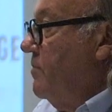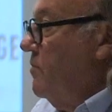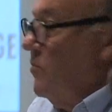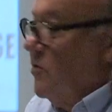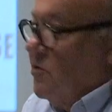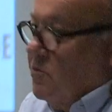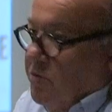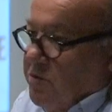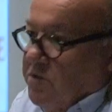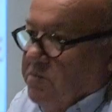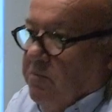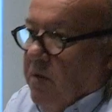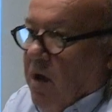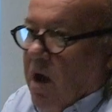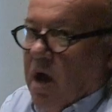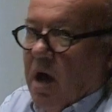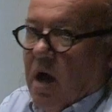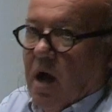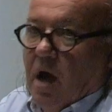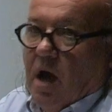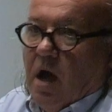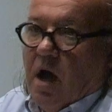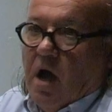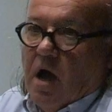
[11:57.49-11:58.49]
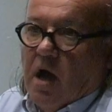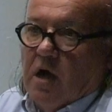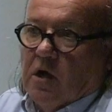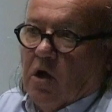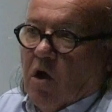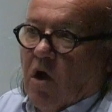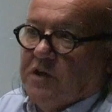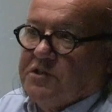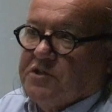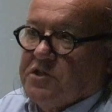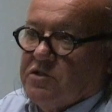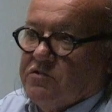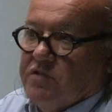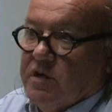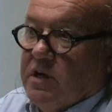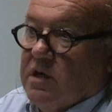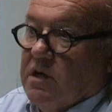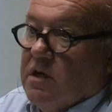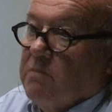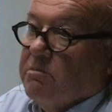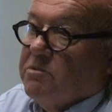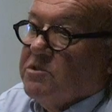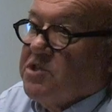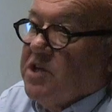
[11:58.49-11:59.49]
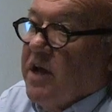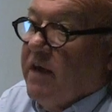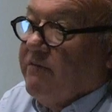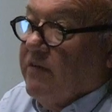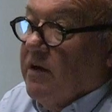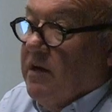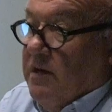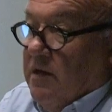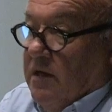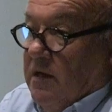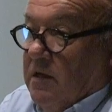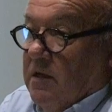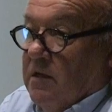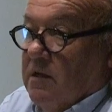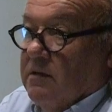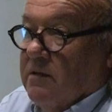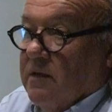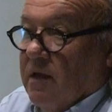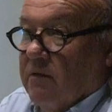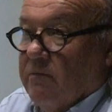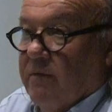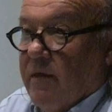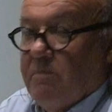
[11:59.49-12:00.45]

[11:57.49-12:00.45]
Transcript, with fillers: which was a clause in Treaty Number Seven, that the